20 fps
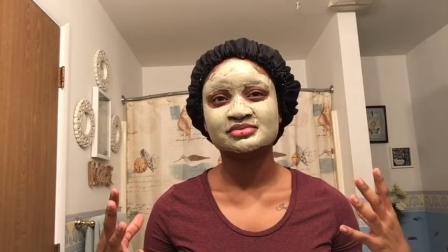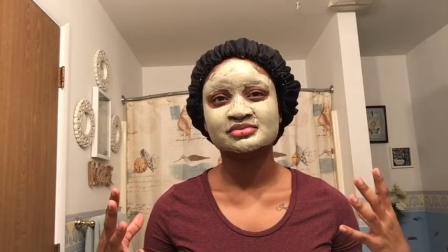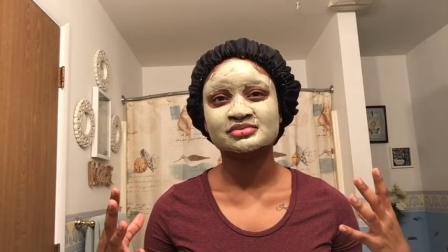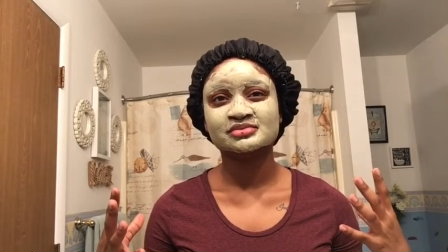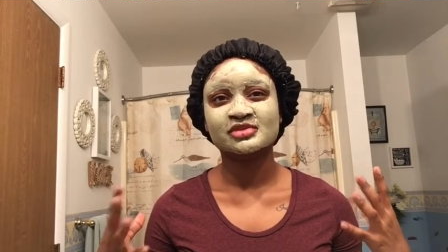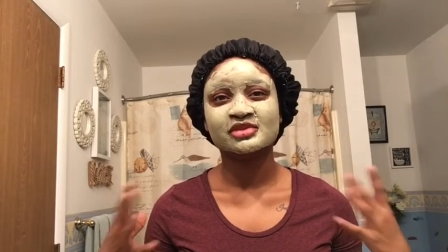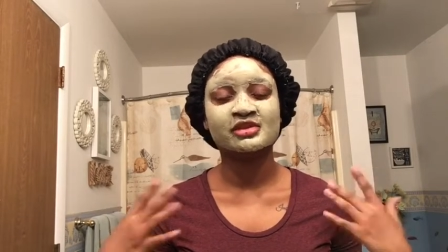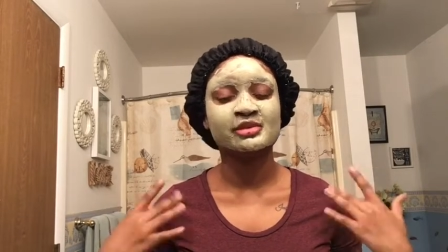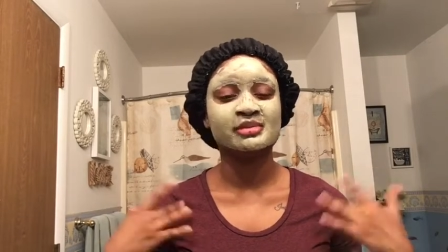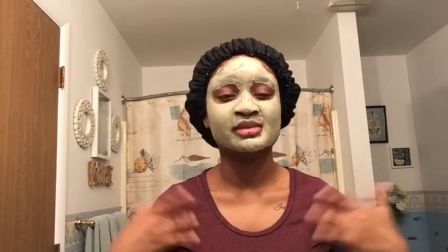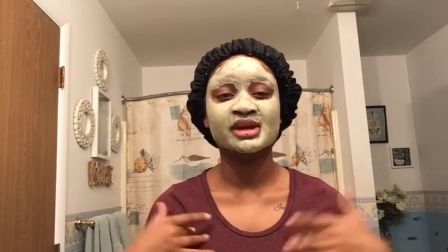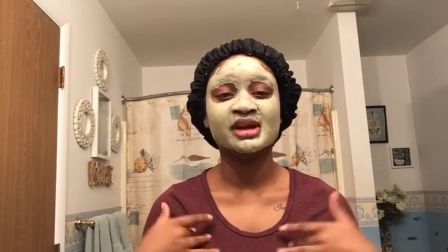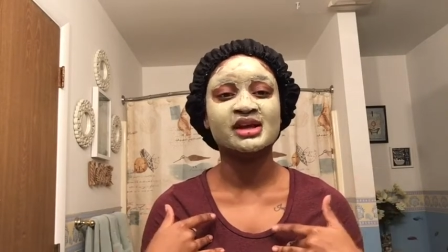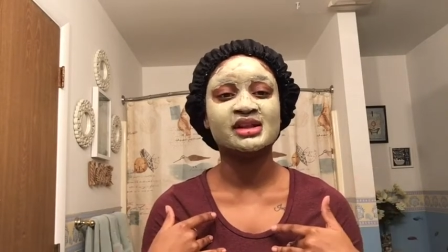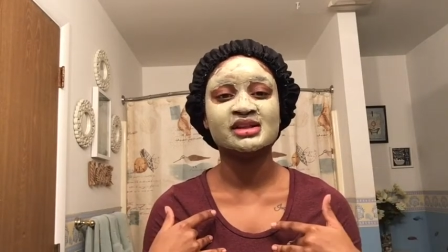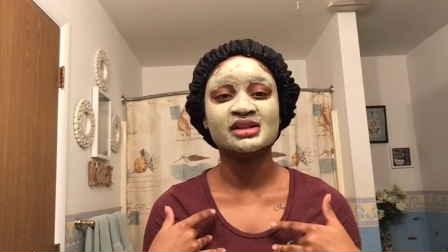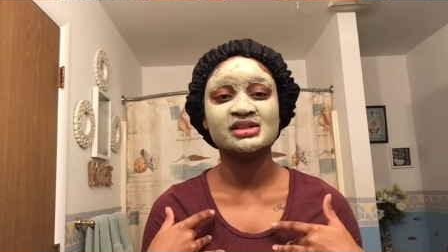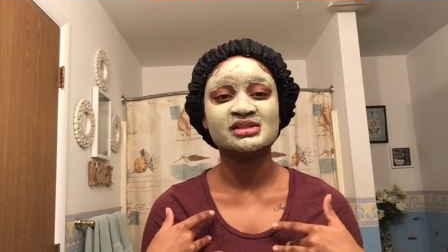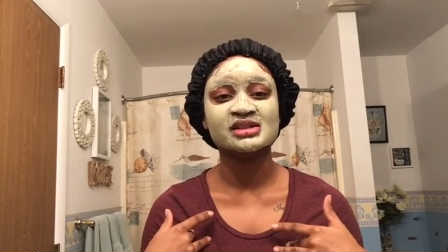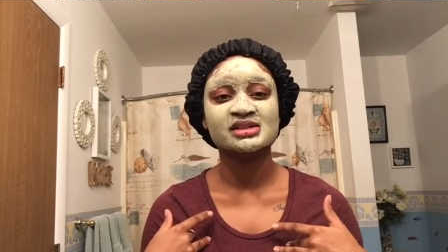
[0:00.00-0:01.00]
For me at
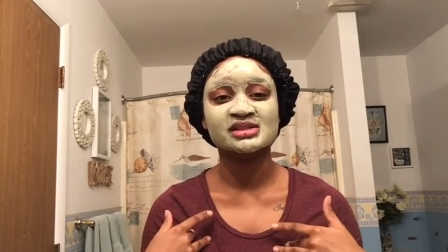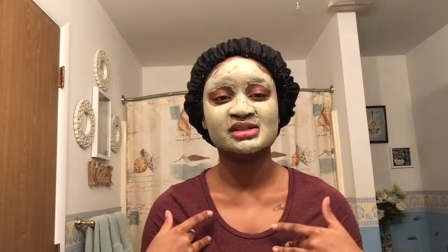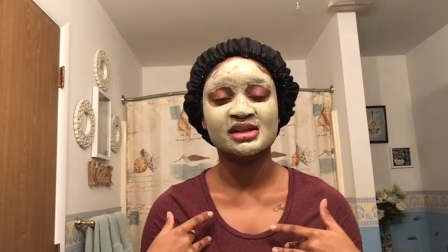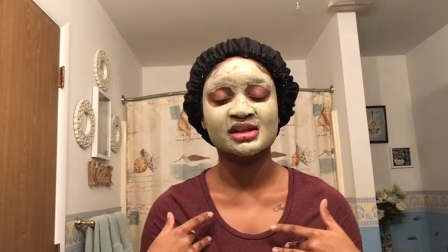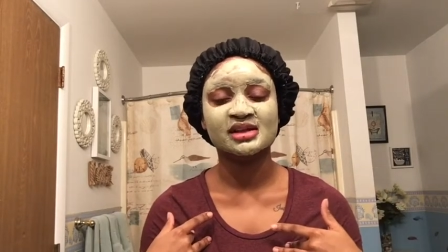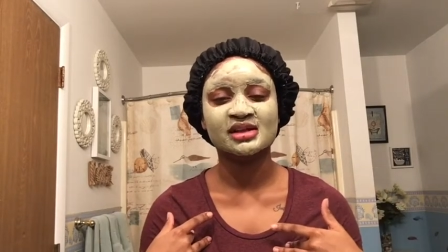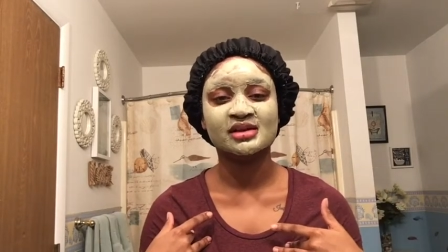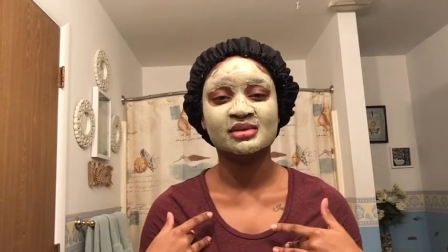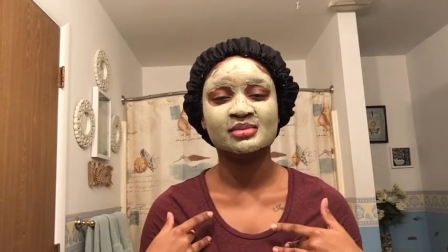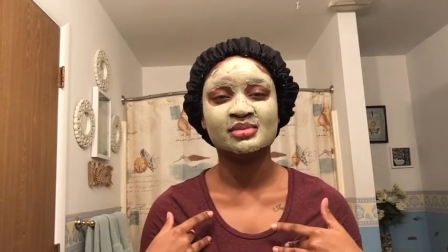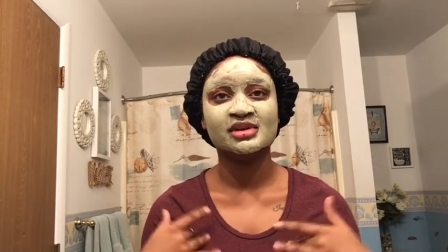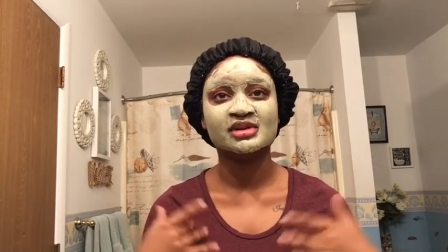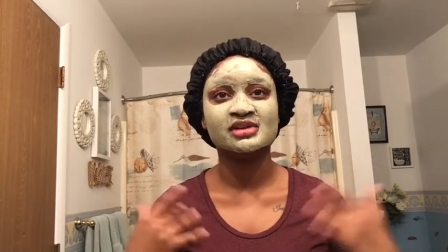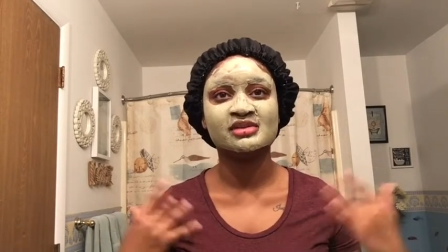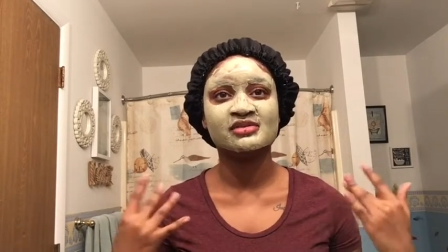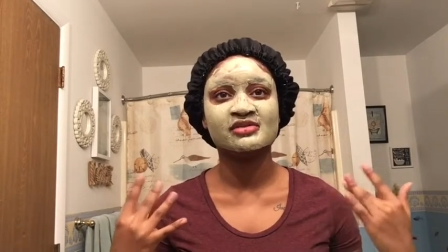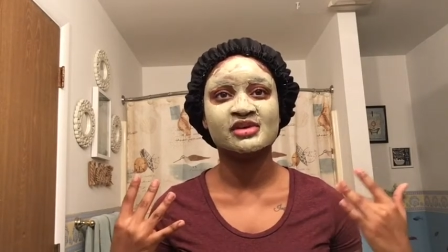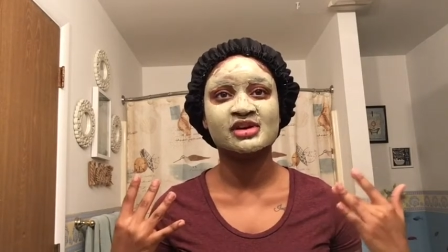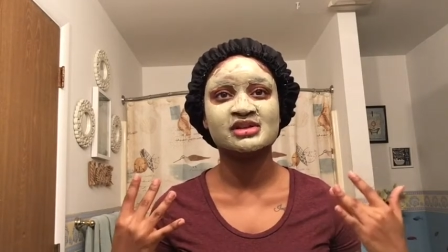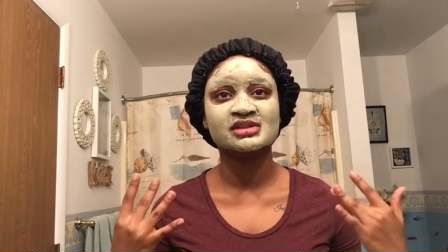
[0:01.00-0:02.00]
least, it didn't. But the
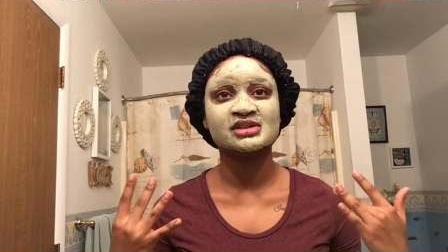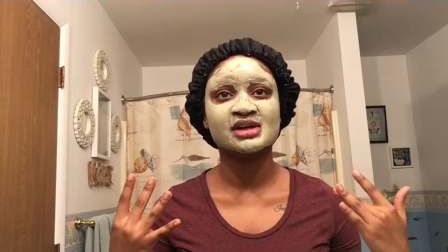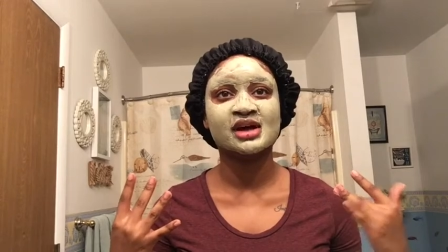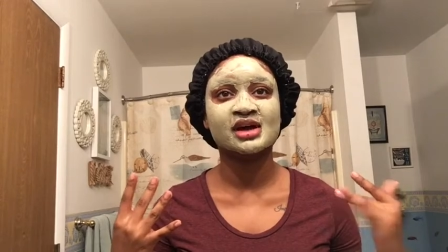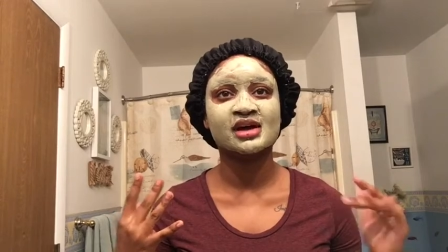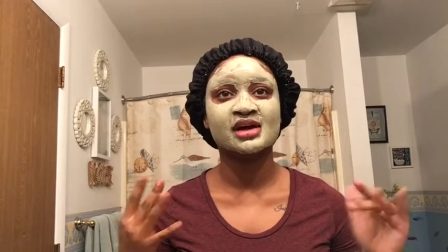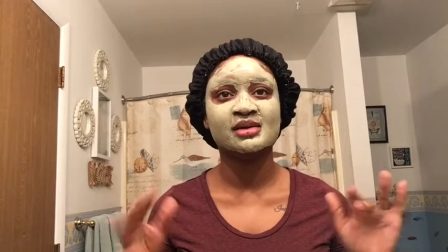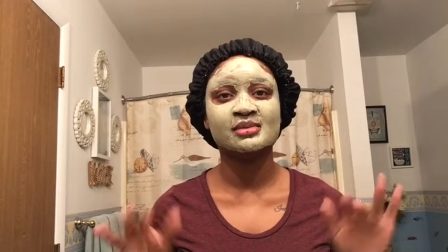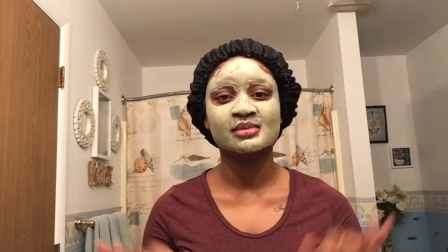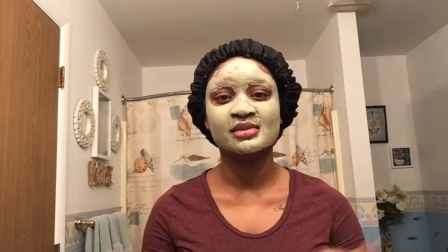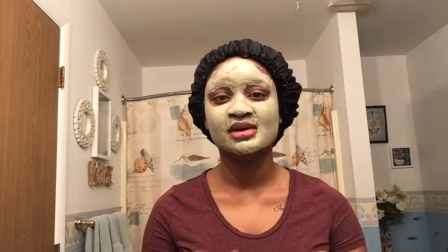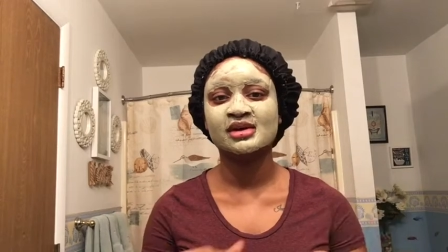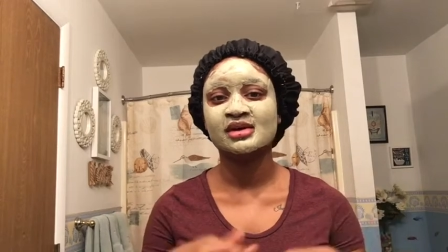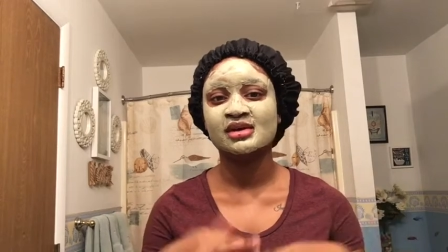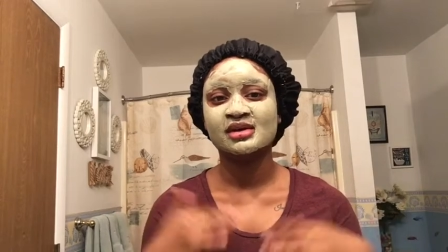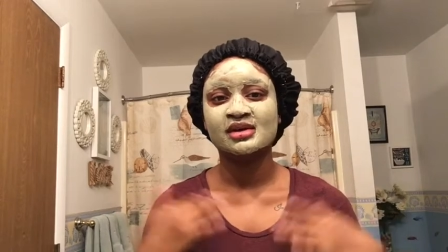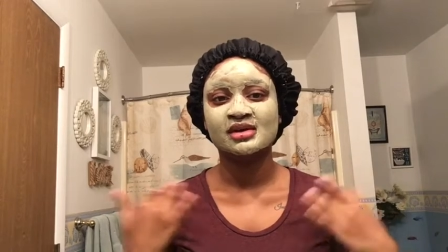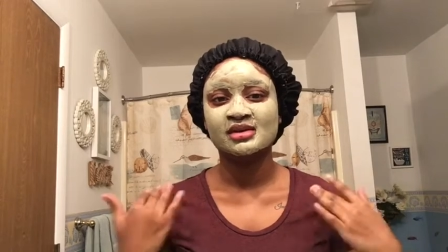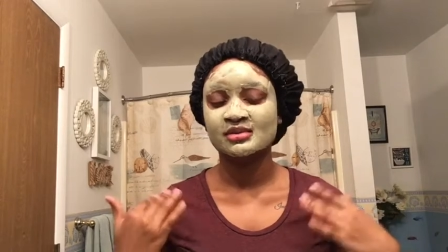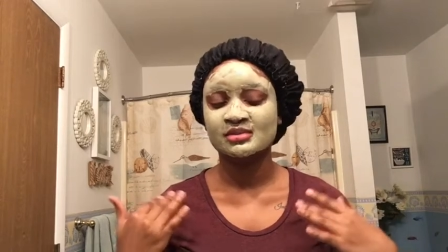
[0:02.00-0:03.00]
first time
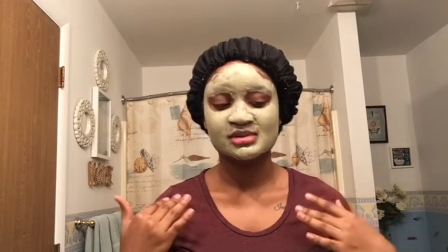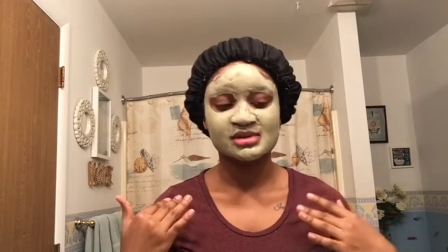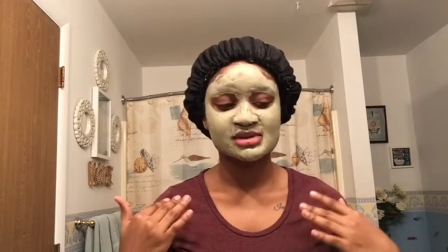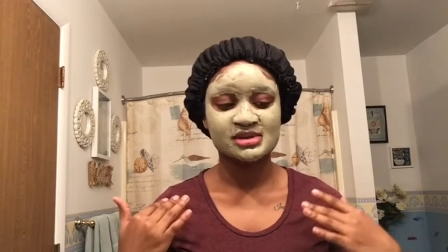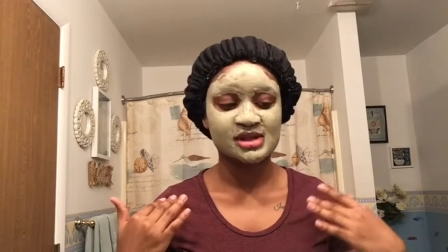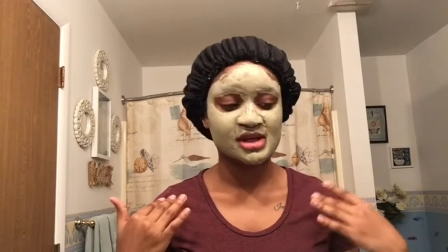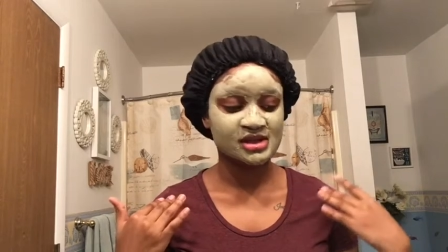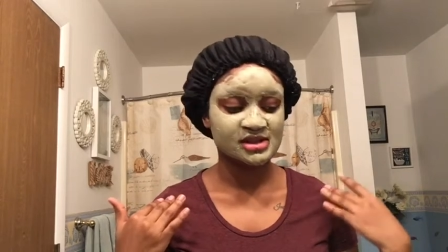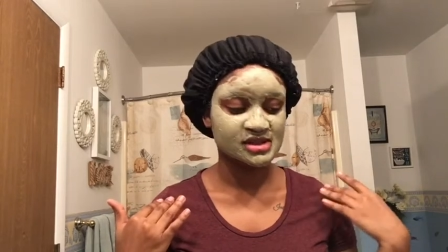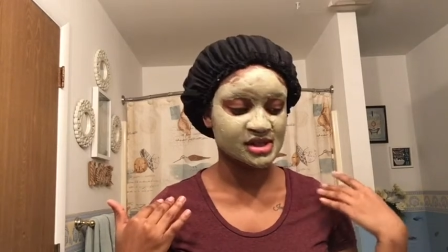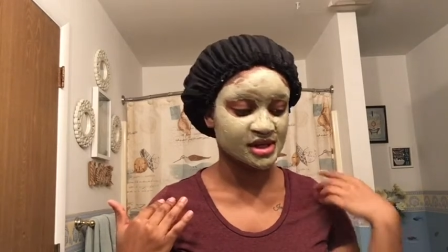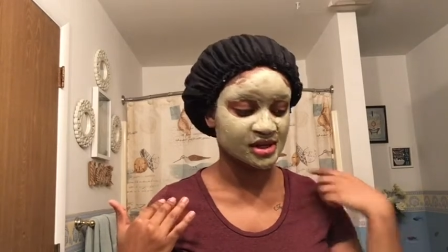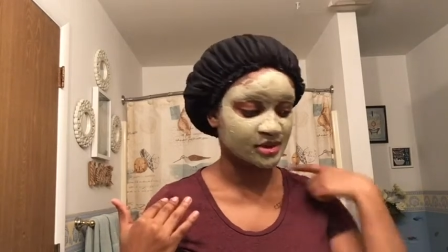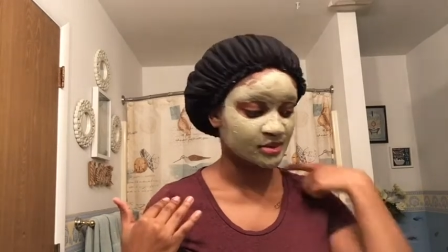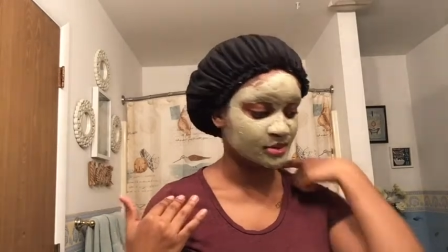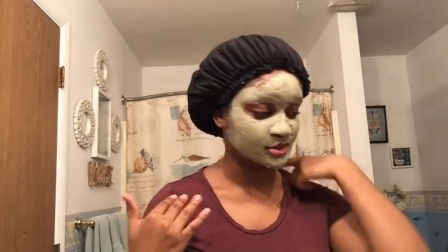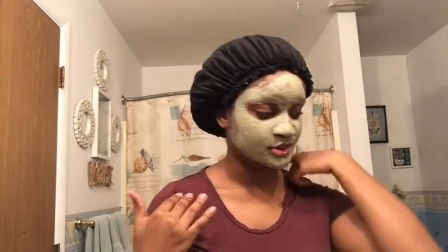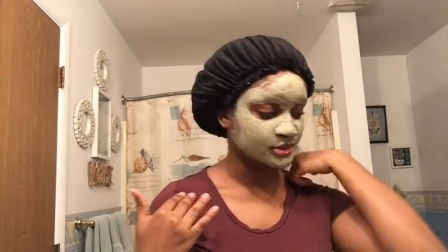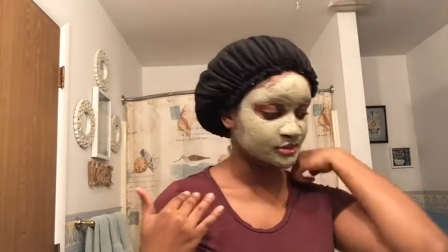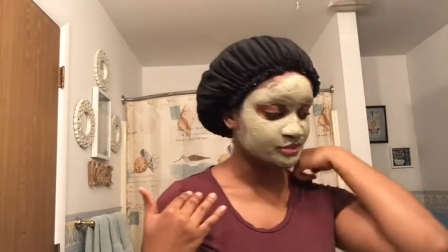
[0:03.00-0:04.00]
was like
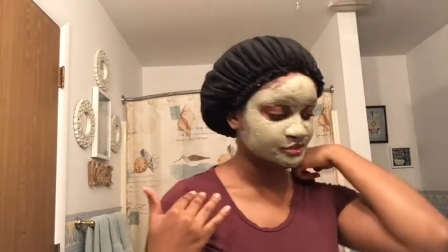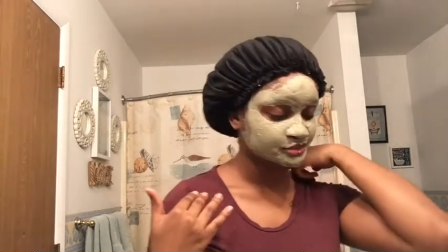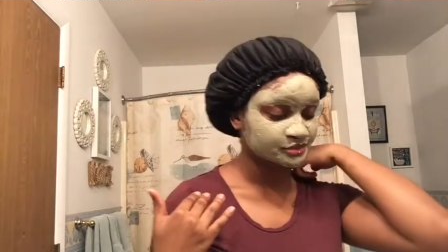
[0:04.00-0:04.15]
terrible.